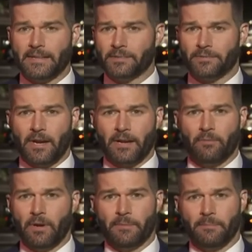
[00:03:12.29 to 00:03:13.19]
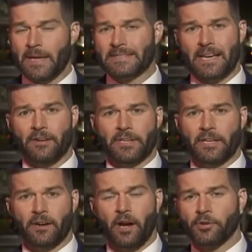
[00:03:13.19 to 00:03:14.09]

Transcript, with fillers: that's right, what a mess out here.